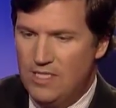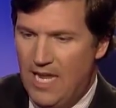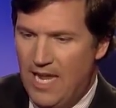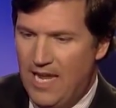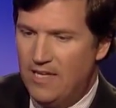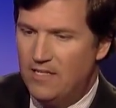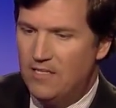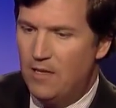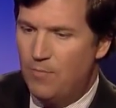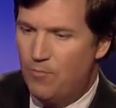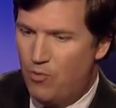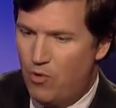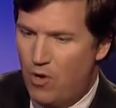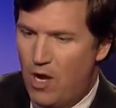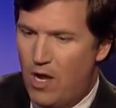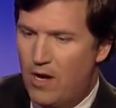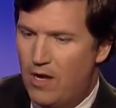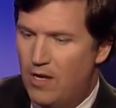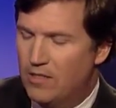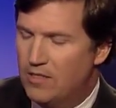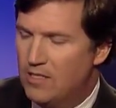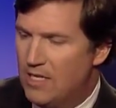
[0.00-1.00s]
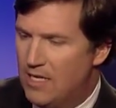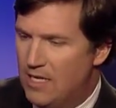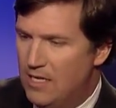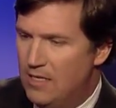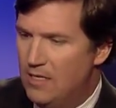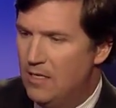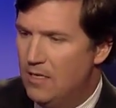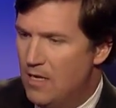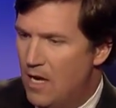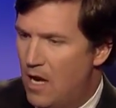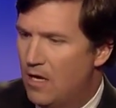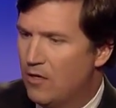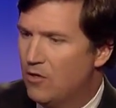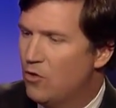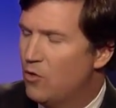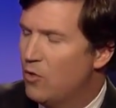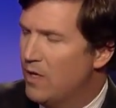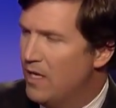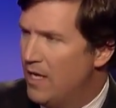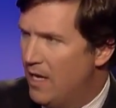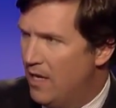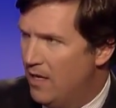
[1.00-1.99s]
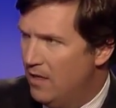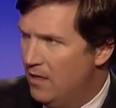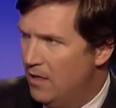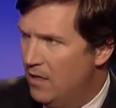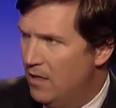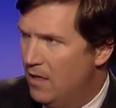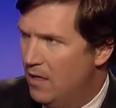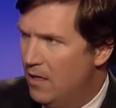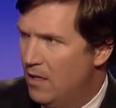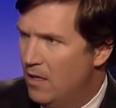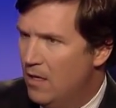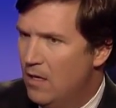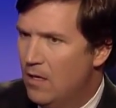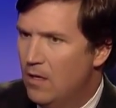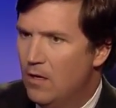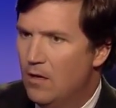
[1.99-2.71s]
takes a product he did not create, mm -hmm.